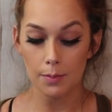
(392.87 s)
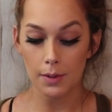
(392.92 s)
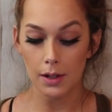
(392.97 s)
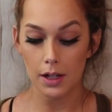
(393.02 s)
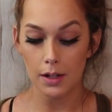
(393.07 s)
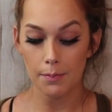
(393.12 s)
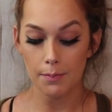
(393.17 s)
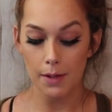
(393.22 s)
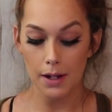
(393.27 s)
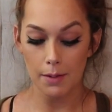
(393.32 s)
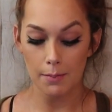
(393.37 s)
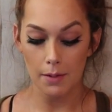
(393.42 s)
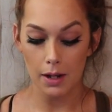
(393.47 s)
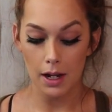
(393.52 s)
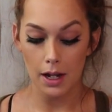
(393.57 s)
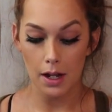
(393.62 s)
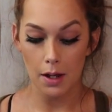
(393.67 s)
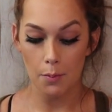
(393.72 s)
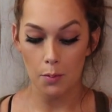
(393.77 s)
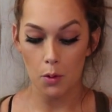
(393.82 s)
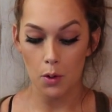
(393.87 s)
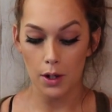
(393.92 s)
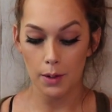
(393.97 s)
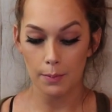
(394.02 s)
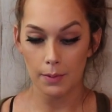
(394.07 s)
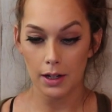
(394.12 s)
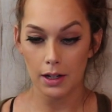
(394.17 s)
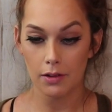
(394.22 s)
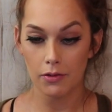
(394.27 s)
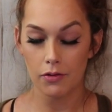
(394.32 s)
but make my
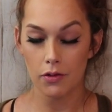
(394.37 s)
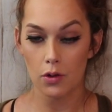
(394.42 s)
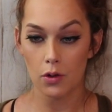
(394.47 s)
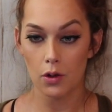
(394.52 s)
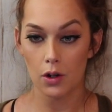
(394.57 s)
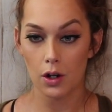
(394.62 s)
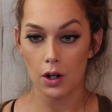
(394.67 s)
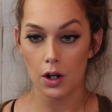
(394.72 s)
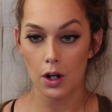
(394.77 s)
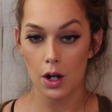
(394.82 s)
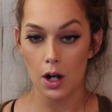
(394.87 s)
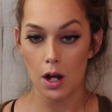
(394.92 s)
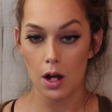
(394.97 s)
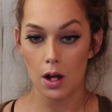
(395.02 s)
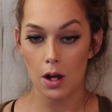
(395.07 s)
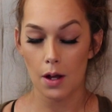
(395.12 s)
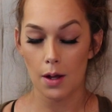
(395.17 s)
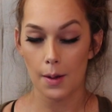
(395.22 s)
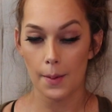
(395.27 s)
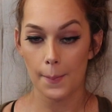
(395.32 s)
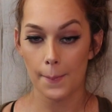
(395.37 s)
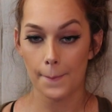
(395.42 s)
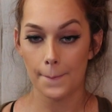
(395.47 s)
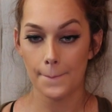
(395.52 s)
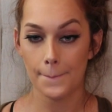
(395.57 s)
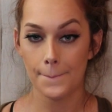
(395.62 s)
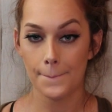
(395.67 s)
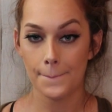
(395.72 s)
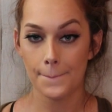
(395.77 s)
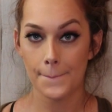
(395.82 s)
appointment for, um,